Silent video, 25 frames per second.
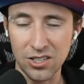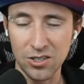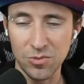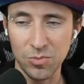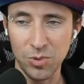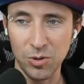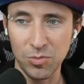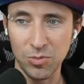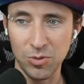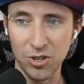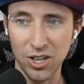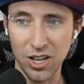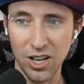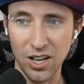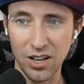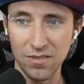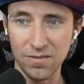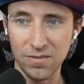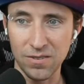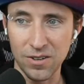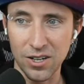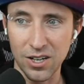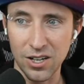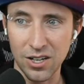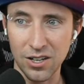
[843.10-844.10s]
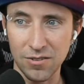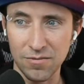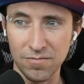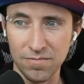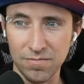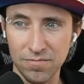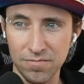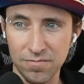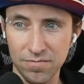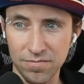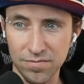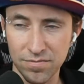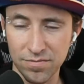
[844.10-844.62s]
of people have
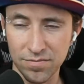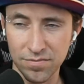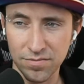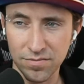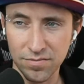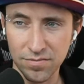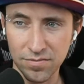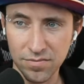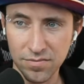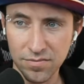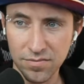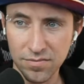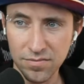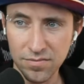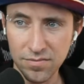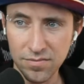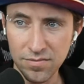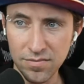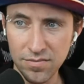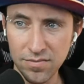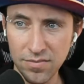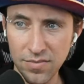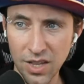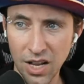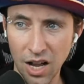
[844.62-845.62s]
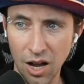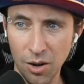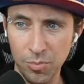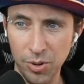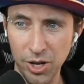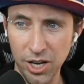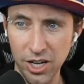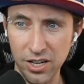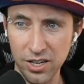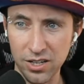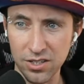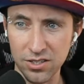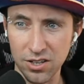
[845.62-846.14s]

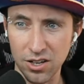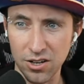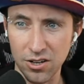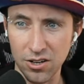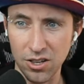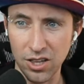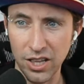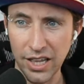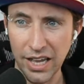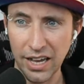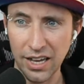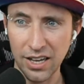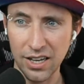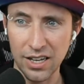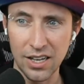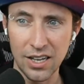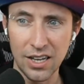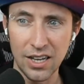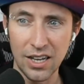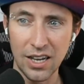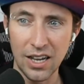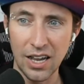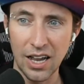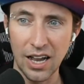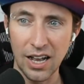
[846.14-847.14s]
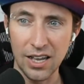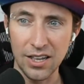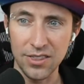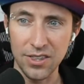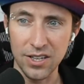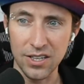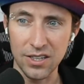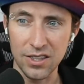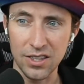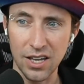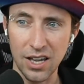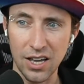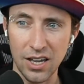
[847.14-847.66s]
opinions on all of that. I
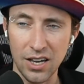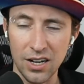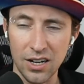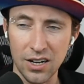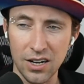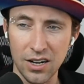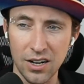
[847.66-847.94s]
think that